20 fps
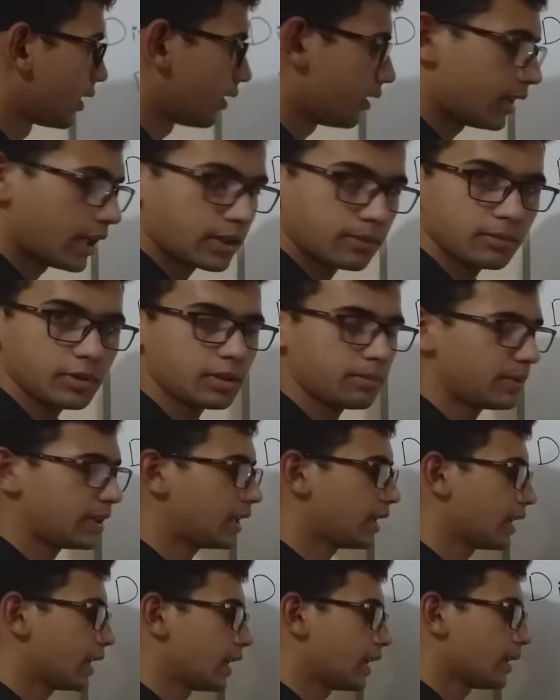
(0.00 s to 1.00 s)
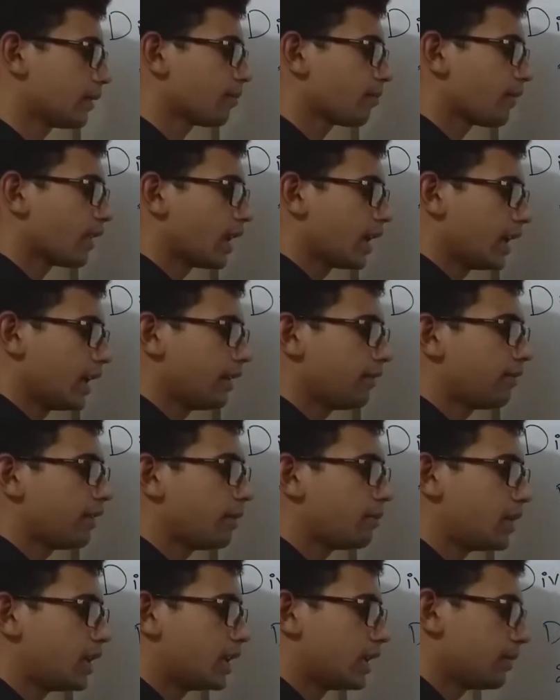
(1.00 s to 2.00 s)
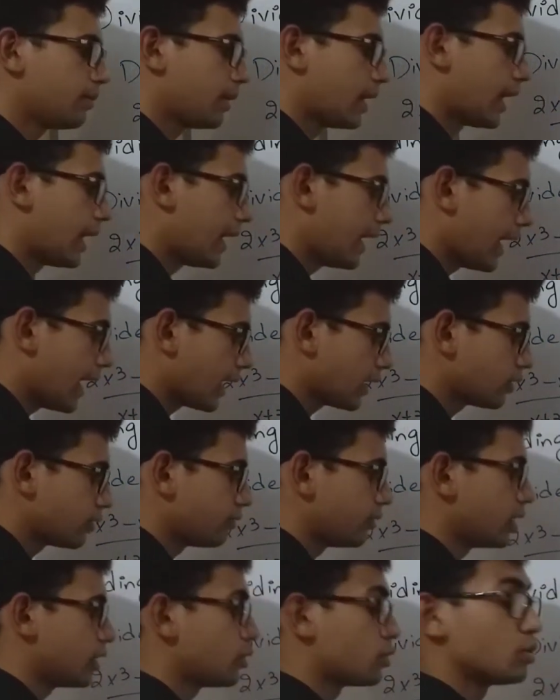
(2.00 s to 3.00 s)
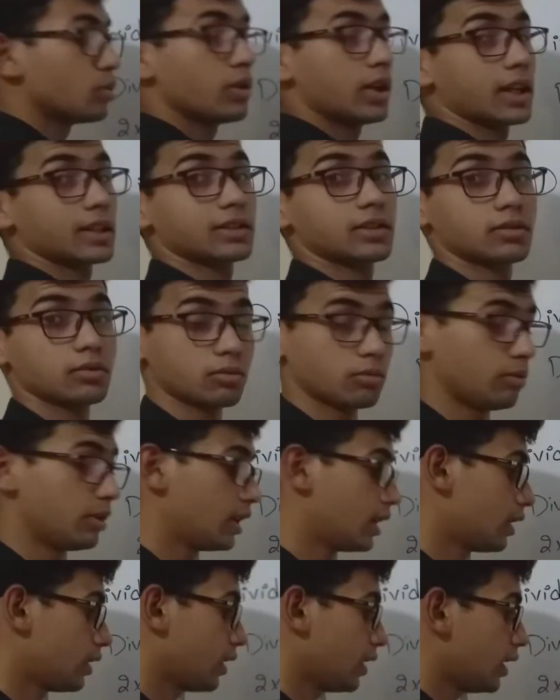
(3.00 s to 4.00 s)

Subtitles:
Let me repeat again. If I multiply x with 2x square,